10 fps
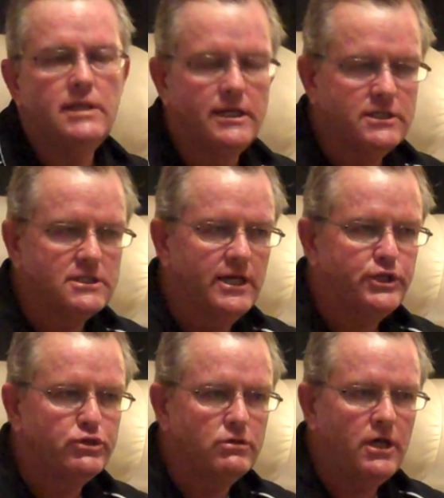
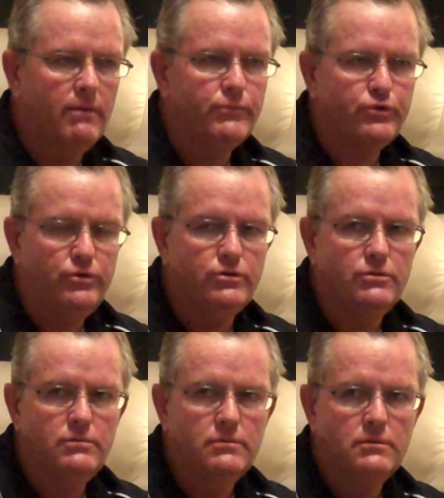Legislation will come through.
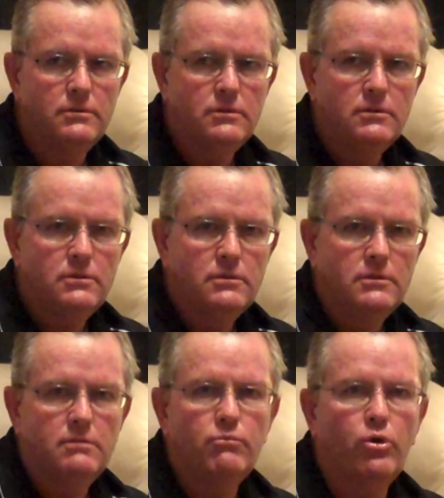
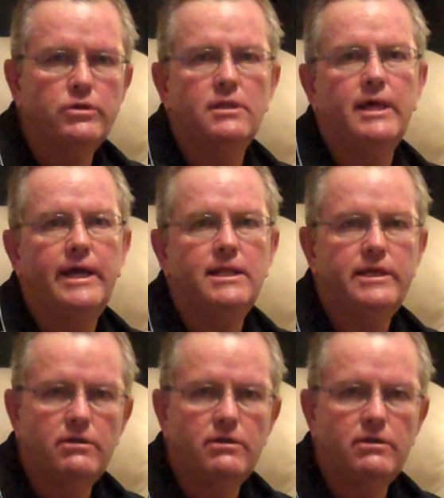More than likely,